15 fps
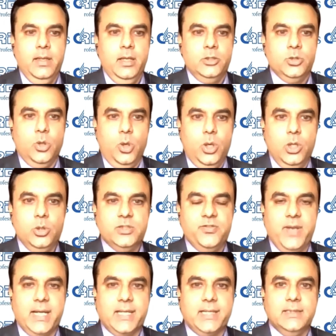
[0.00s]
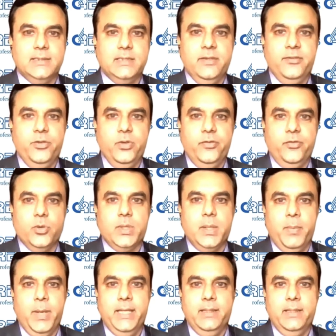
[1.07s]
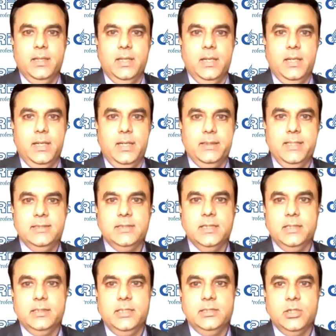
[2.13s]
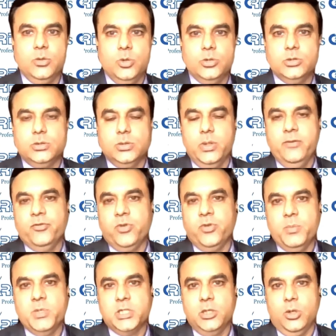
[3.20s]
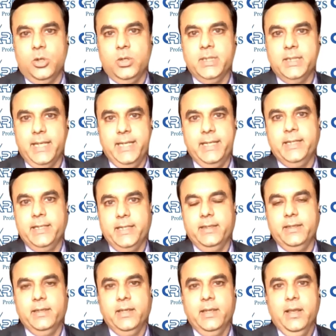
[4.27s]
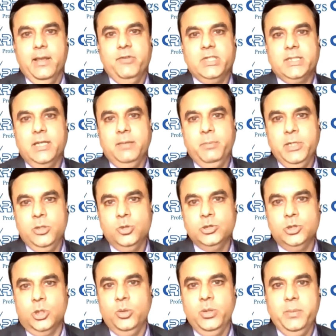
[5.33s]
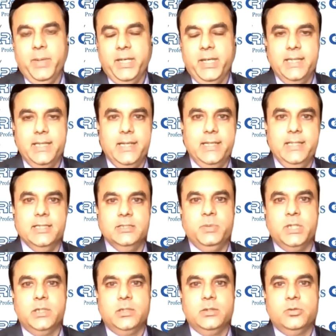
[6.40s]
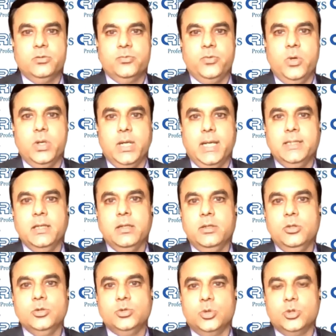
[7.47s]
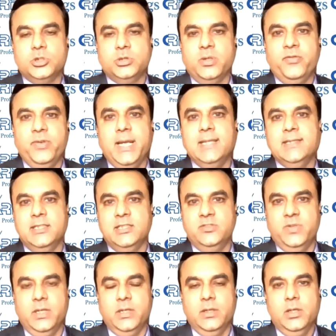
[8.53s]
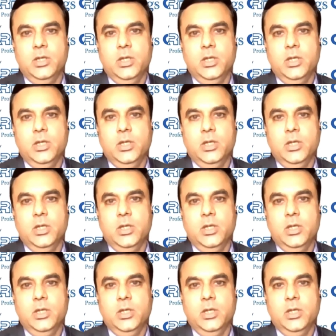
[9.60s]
So all those factors, if you combine, there's a good information on that entity, which can be used not only by the lenders but for other sources of finance as well.